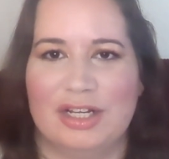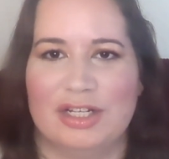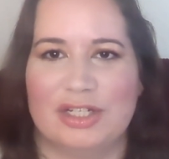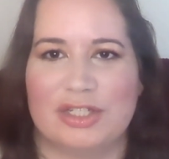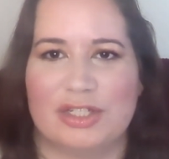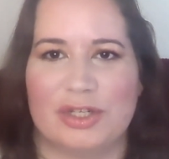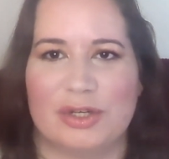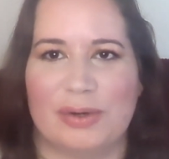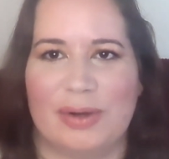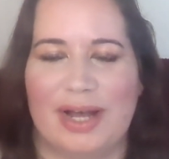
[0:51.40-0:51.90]

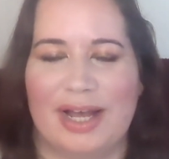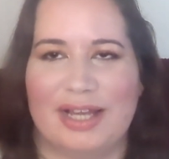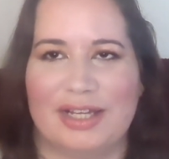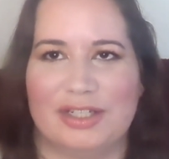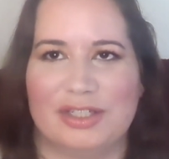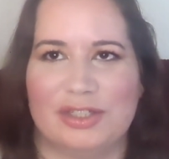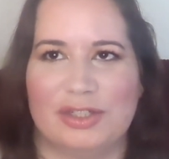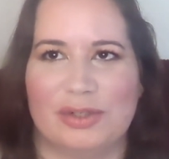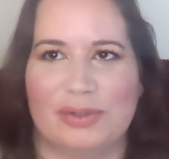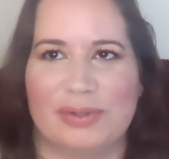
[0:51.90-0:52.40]
So
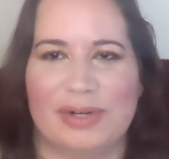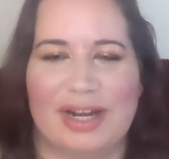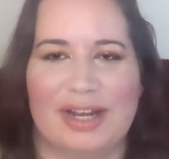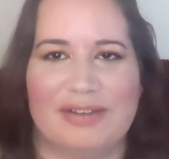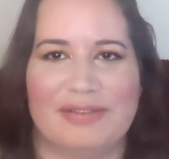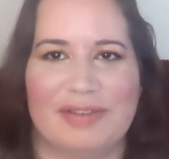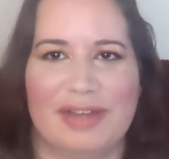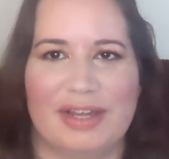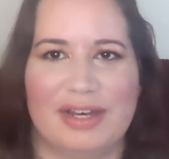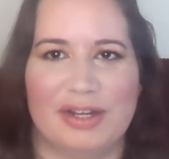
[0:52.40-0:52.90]
I don't
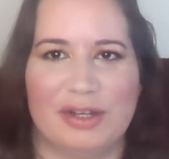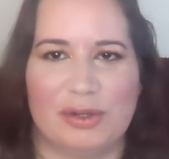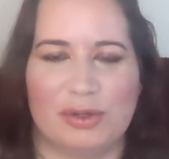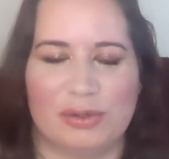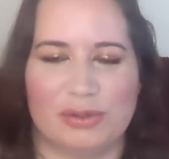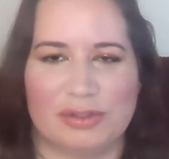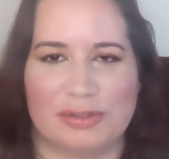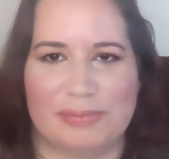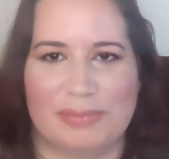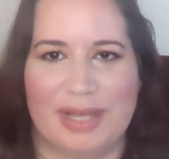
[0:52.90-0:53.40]
have any
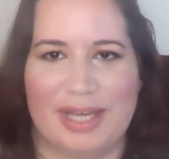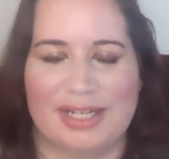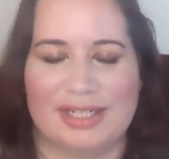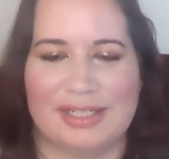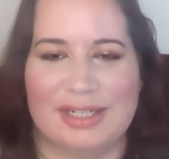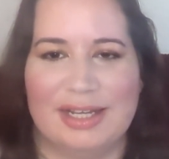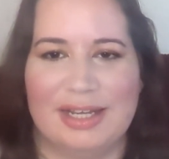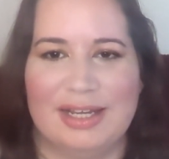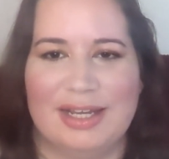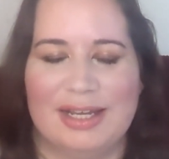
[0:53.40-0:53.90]
goals
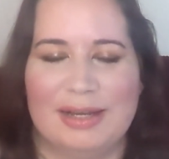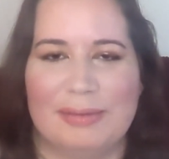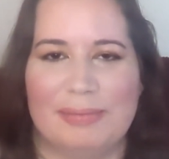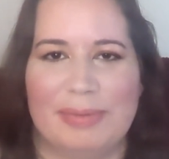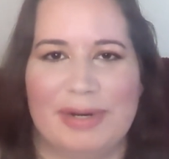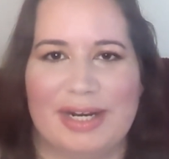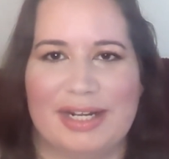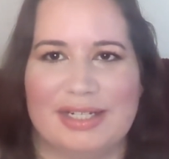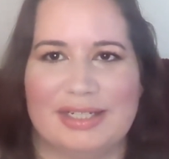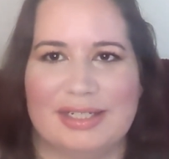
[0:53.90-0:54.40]
met,
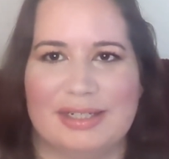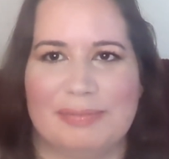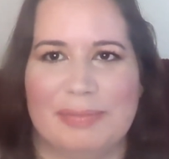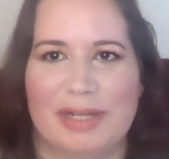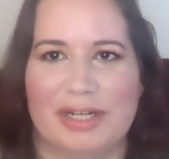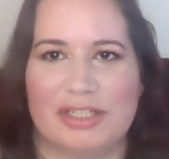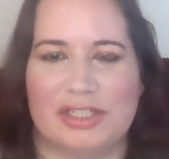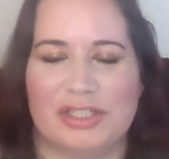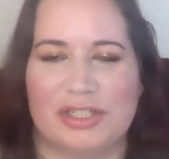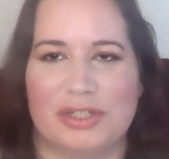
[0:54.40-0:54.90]
but I did
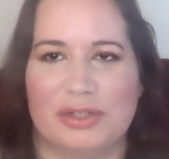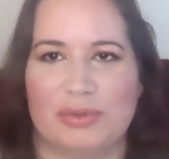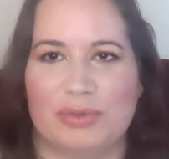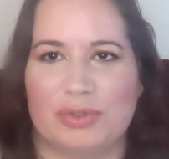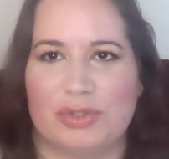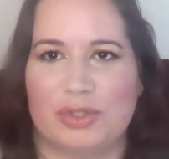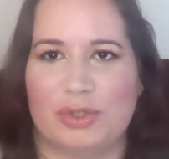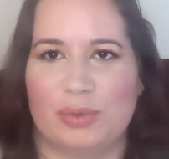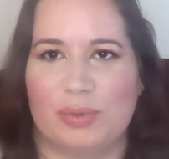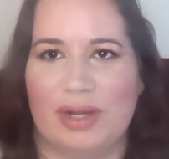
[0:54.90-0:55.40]
manage to
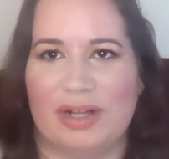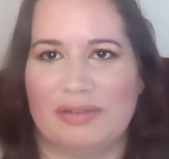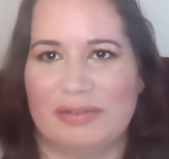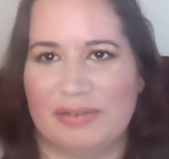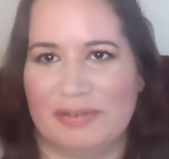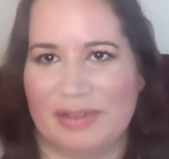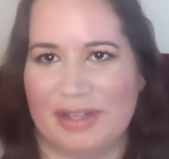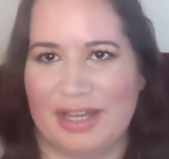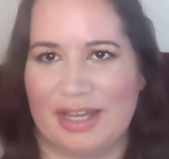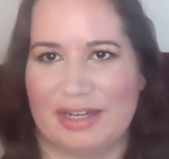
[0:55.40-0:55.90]
use 12
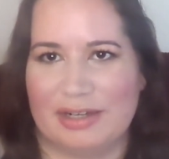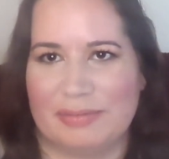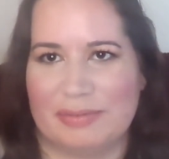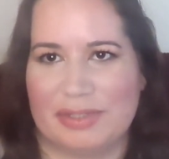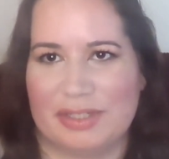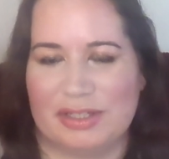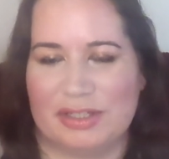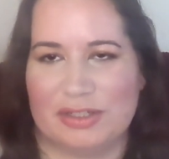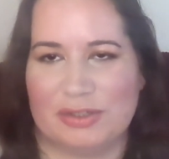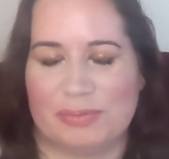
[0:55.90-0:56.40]
of the
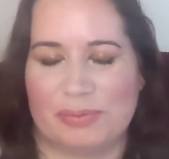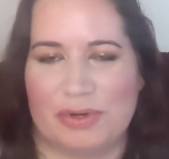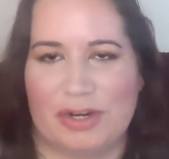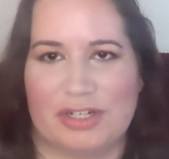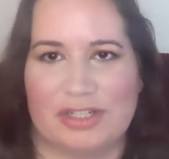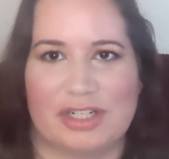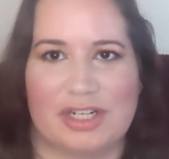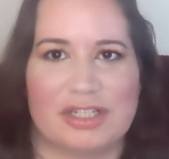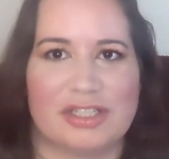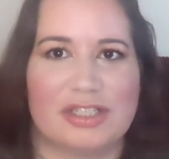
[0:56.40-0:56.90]
items in this
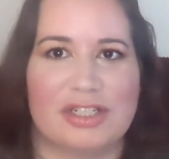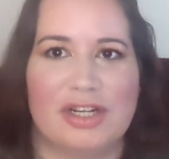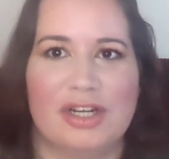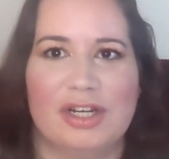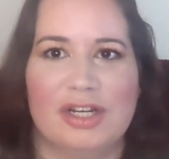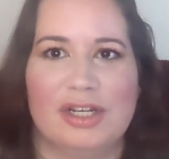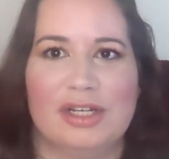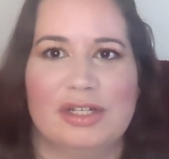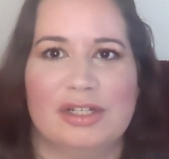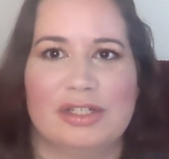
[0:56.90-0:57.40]
project,
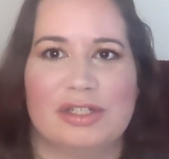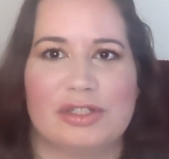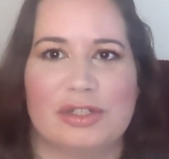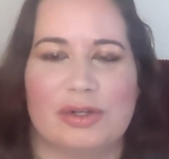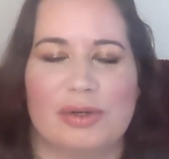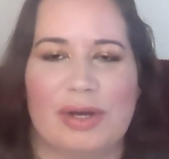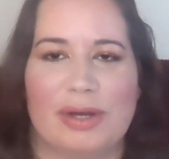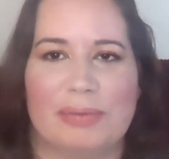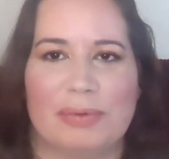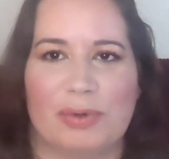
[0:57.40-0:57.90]

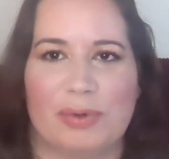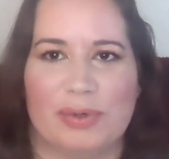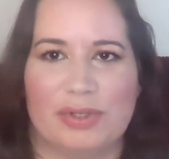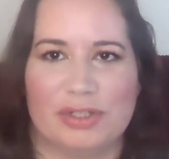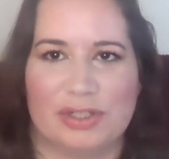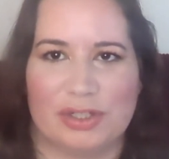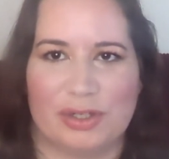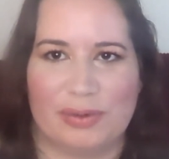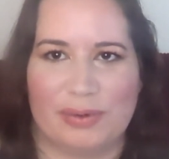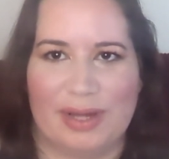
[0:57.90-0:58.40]
so I'm
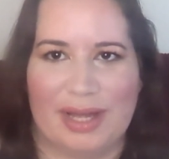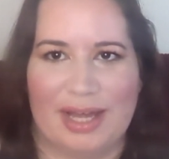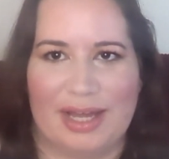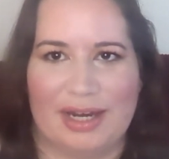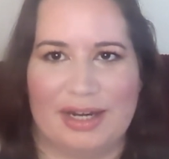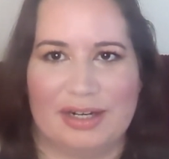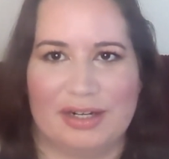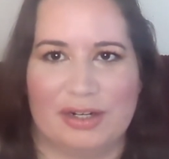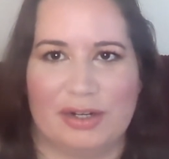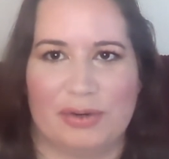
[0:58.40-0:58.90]
going to go
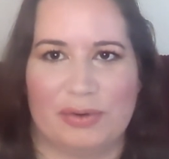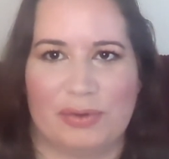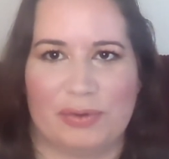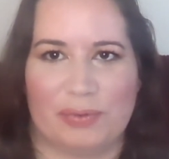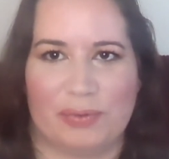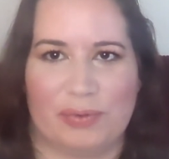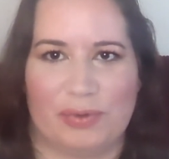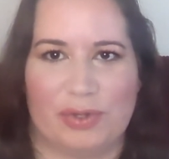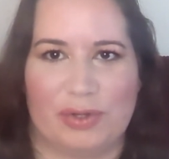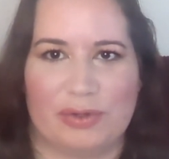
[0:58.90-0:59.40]
ahead and go
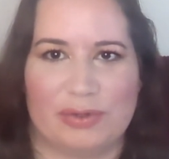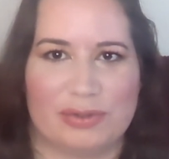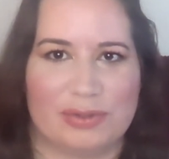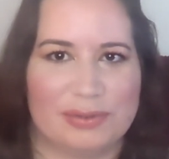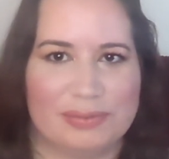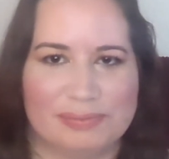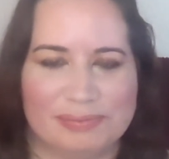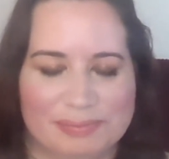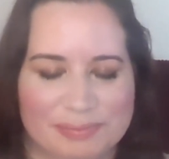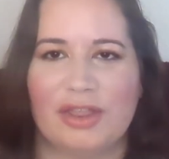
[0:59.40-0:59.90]
through those.
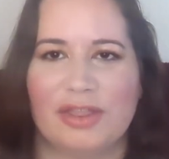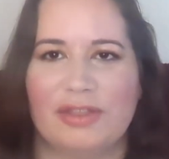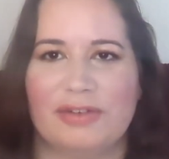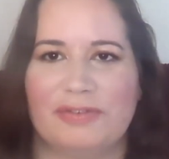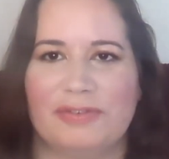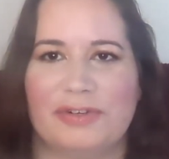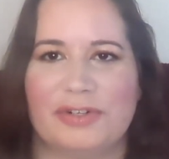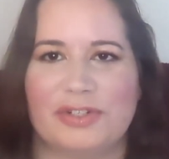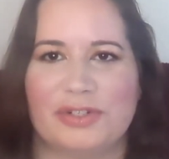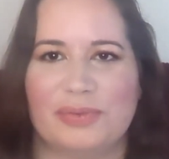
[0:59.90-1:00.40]
The
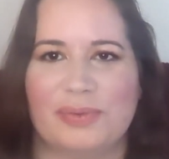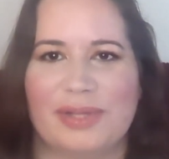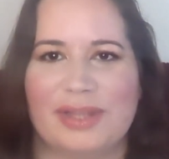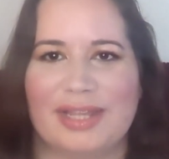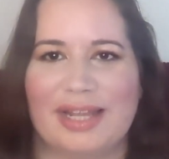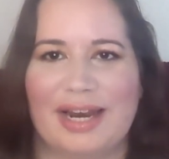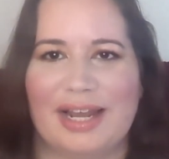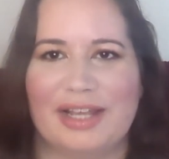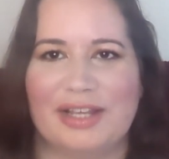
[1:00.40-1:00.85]
first one that I